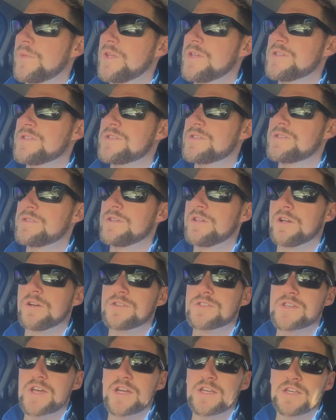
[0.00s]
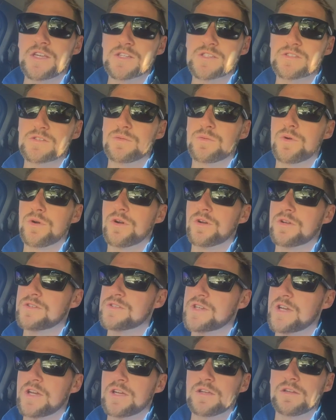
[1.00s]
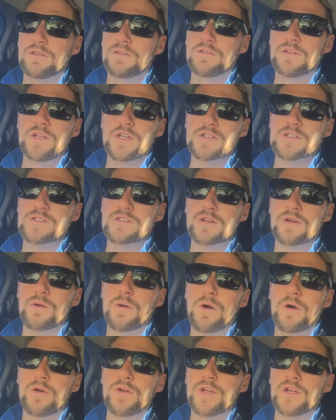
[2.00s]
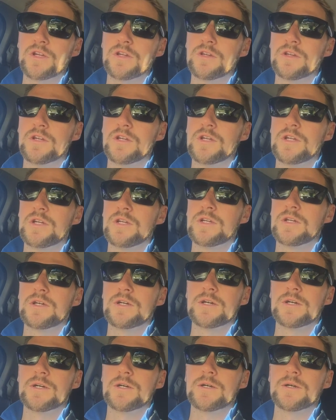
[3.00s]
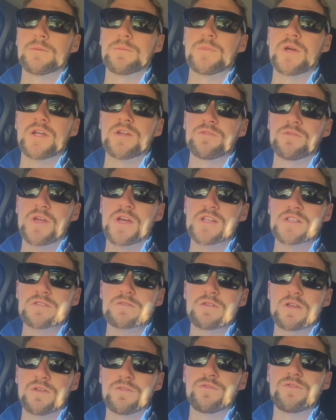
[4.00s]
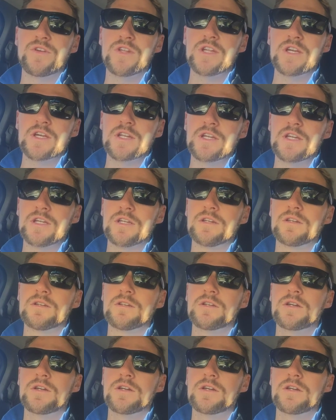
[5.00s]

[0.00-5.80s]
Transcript: is, you know, saying yes to work, saying yes to quoting, and fitting it in,